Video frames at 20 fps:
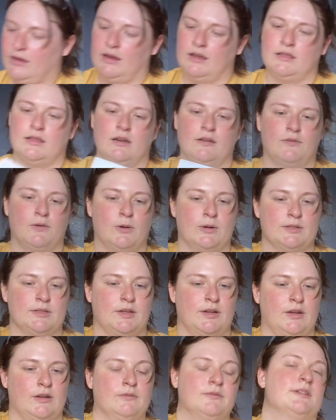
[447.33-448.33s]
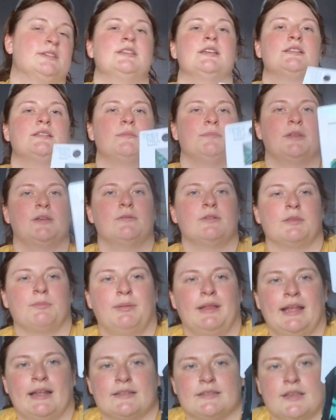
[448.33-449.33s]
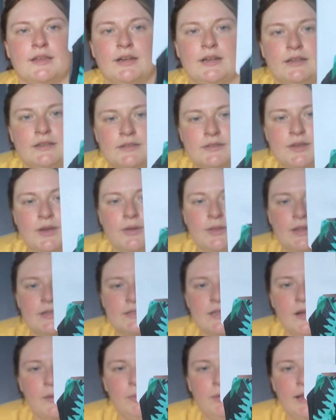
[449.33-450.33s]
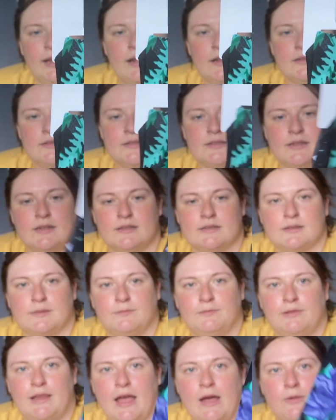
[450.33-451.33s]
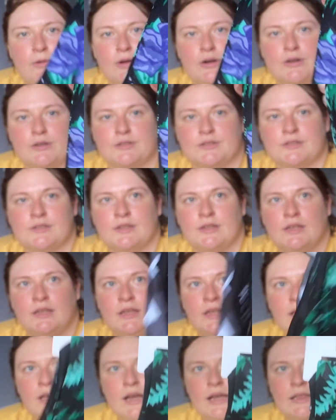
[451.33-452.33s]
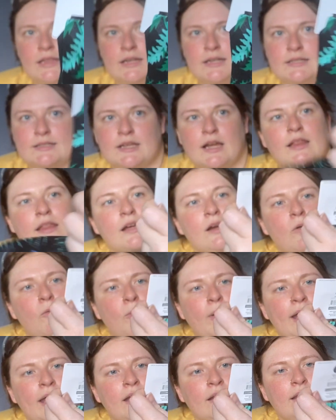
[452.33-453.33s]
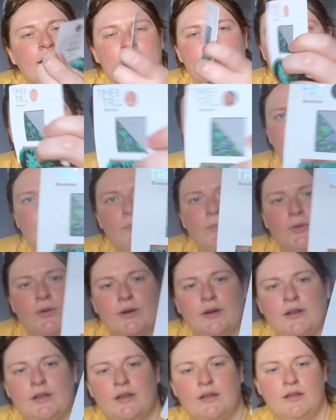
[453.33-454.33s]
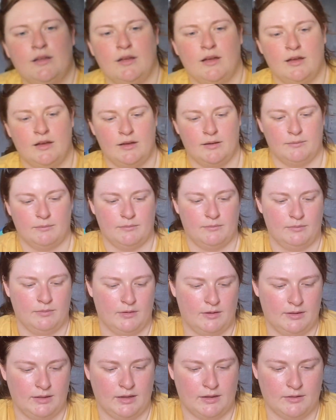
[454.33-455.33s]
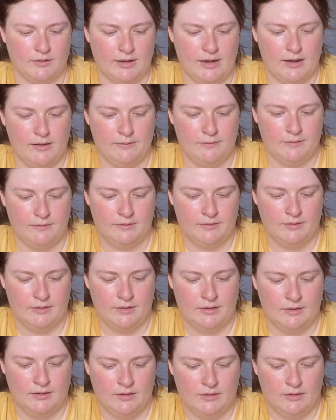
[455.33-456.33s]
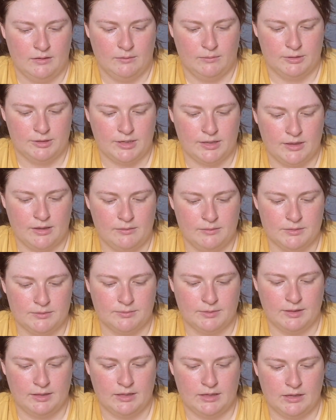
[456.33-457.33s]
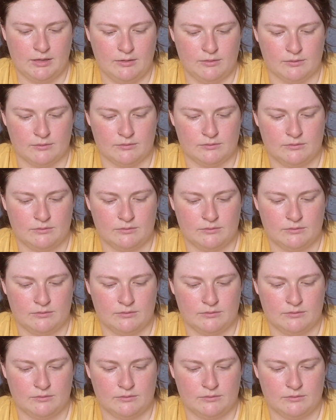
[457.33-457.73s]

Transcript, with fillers: And then of course I couldn't resist something with plants on it. So that's got plants and some flowers. And then it's got like a white like checkerboard um, on the other half, which I thought was really cute.